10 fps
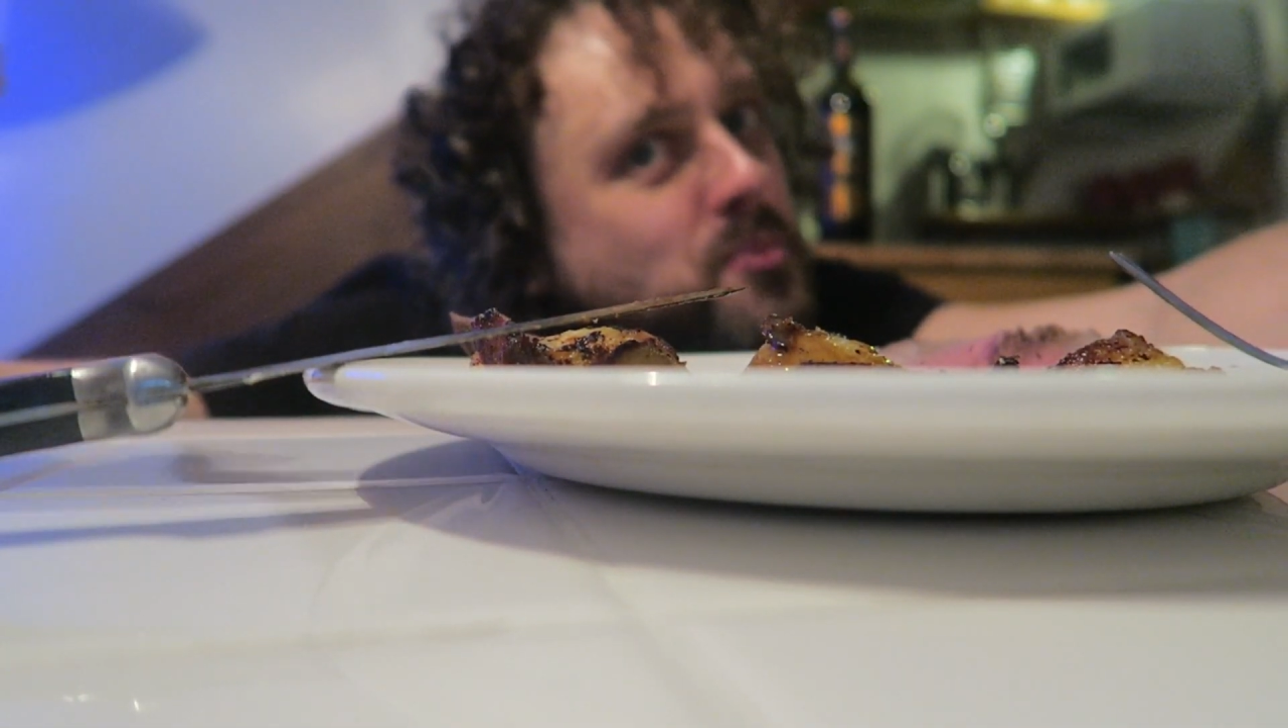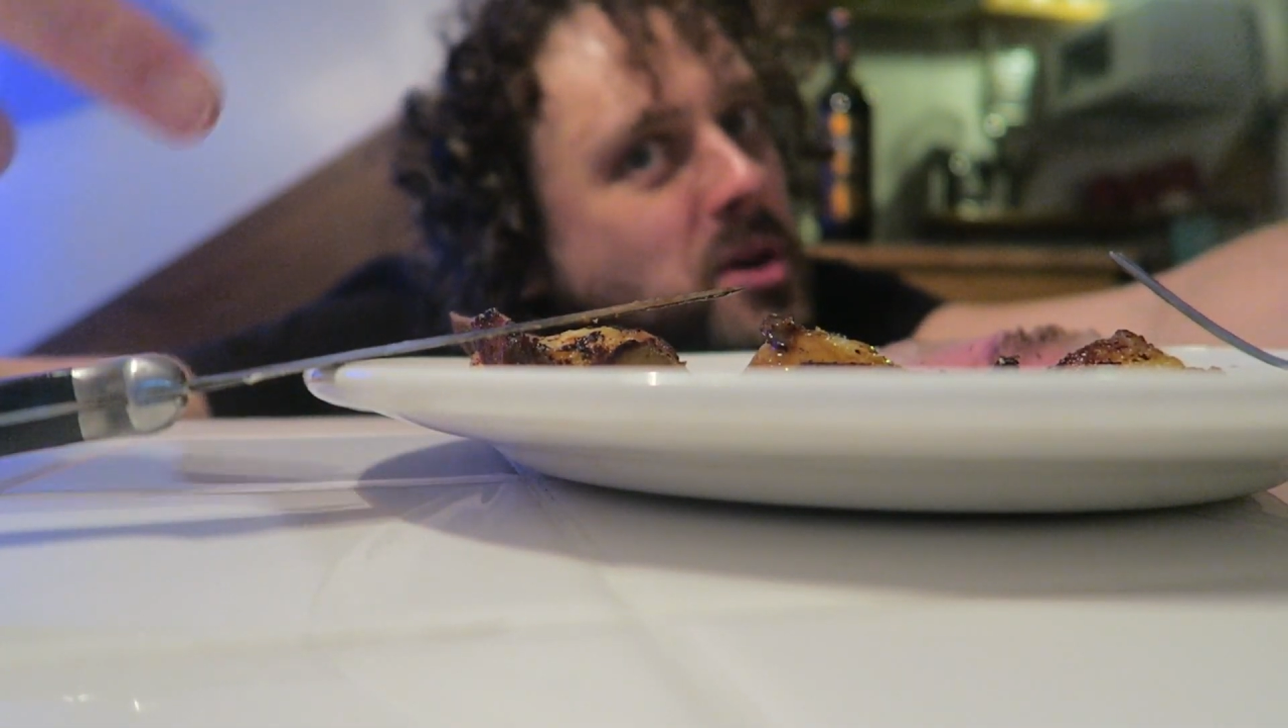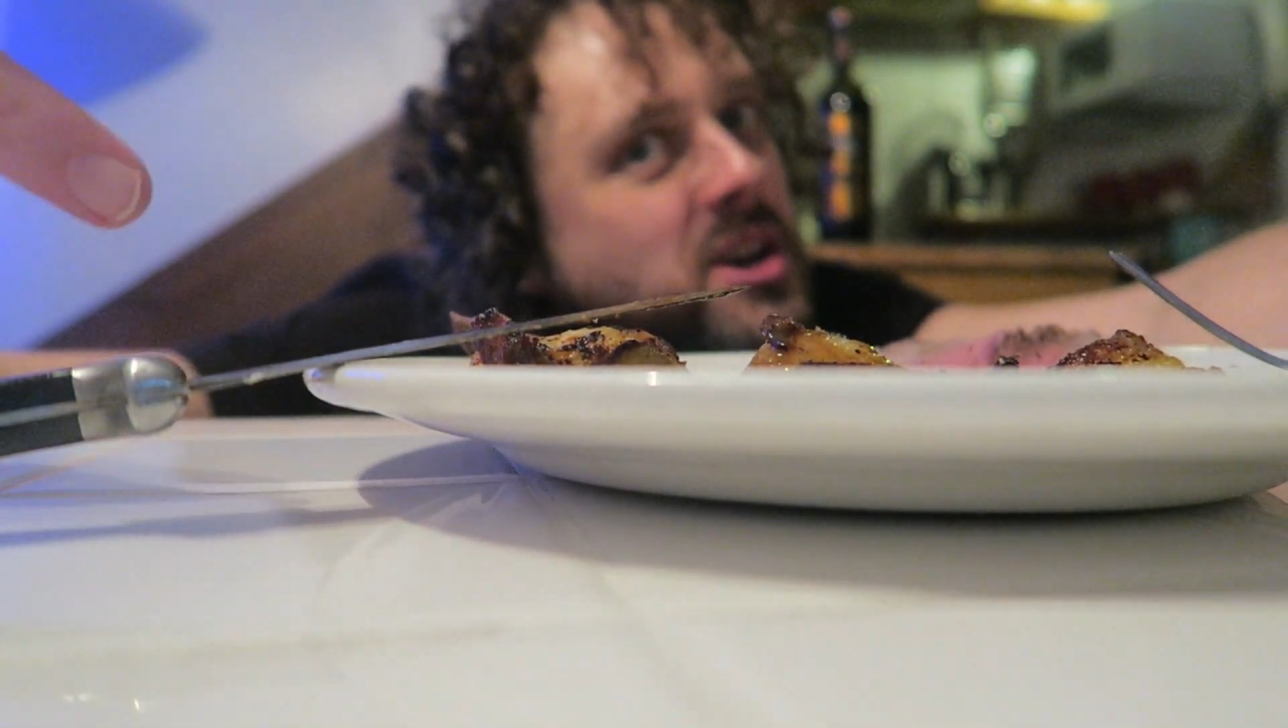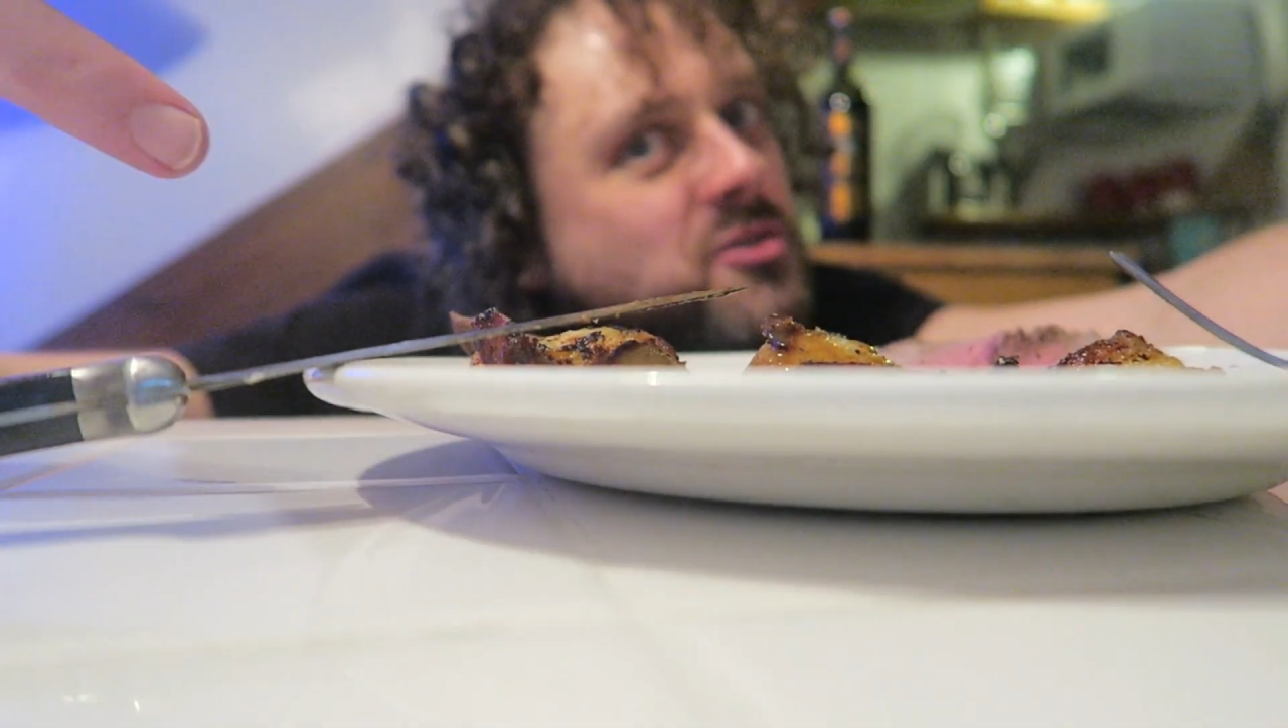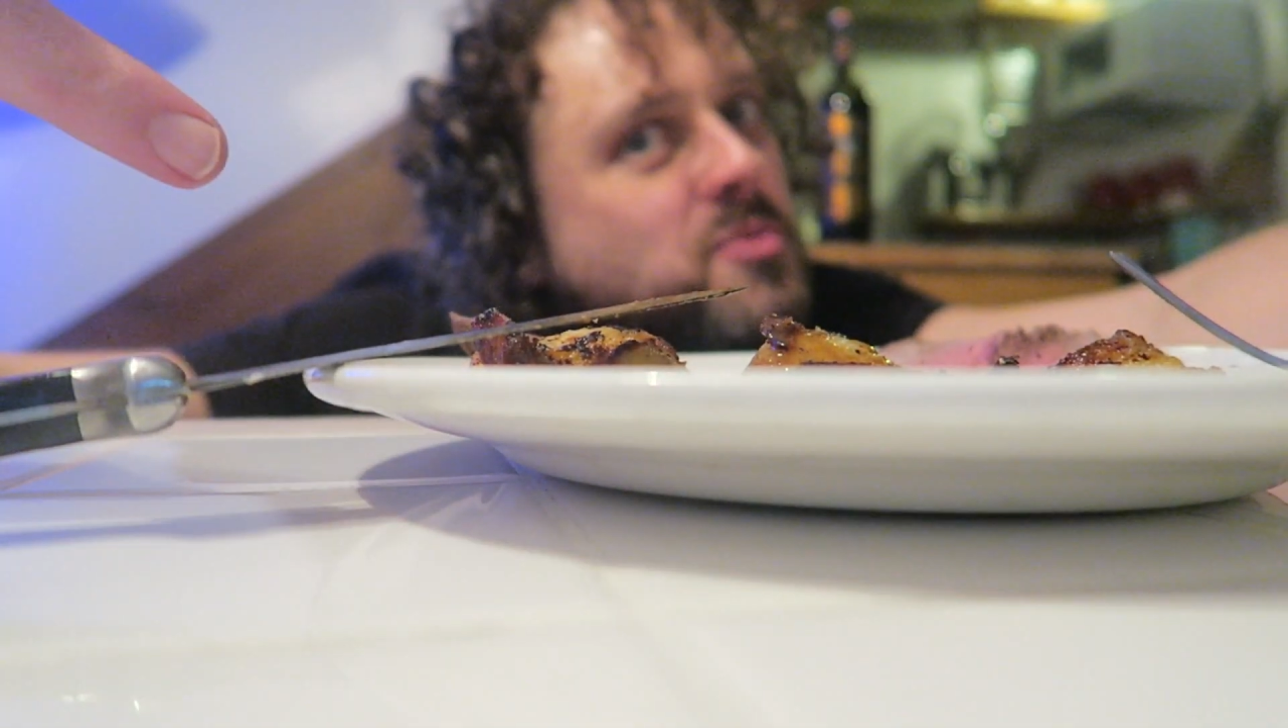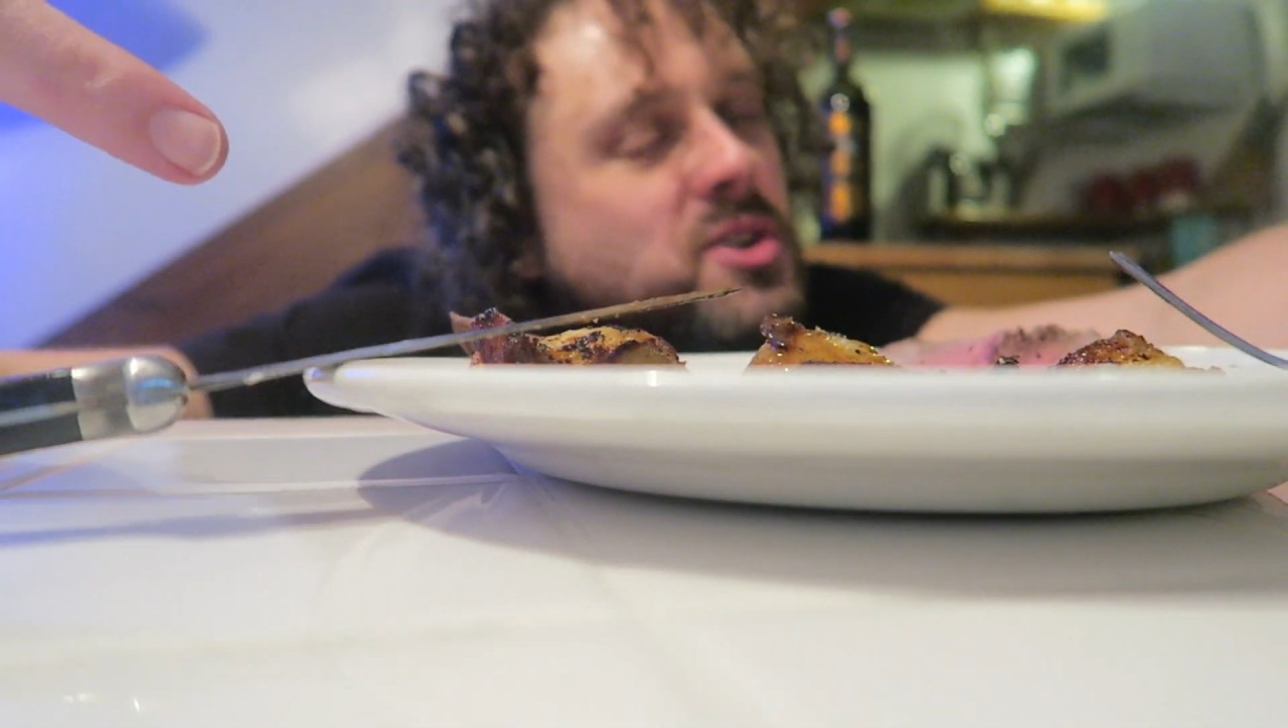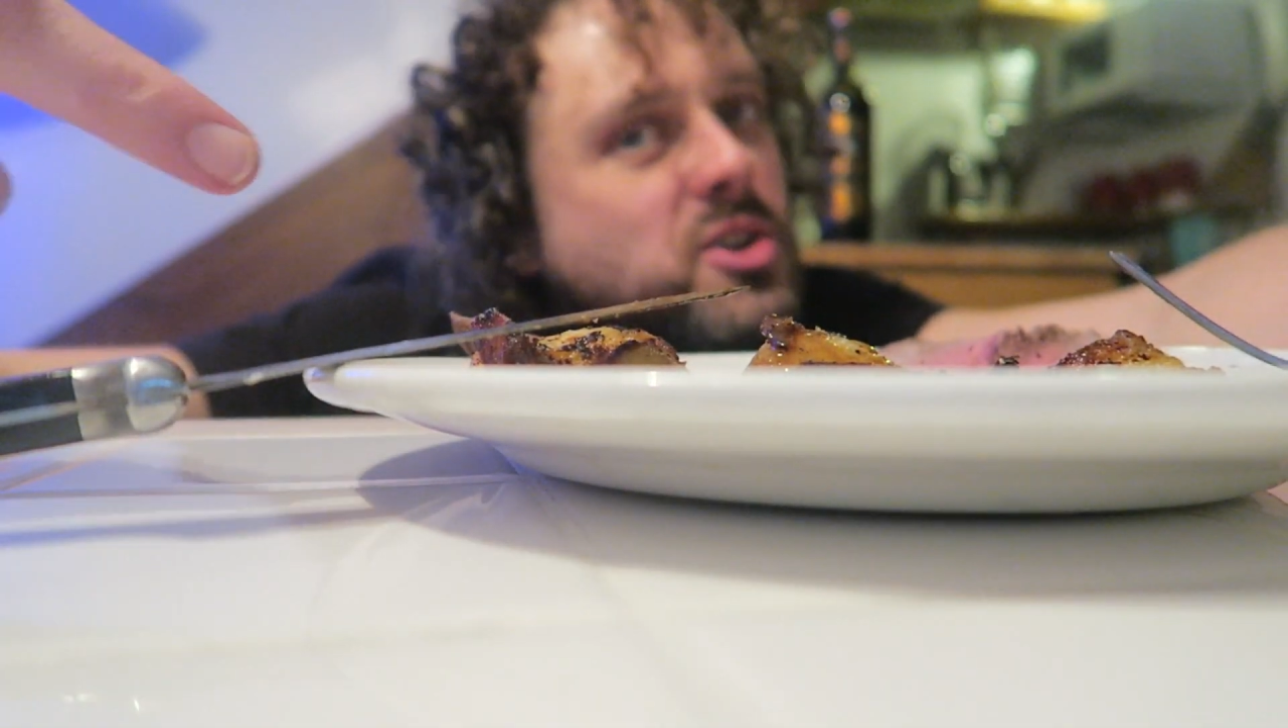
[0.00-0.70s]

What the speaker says: made from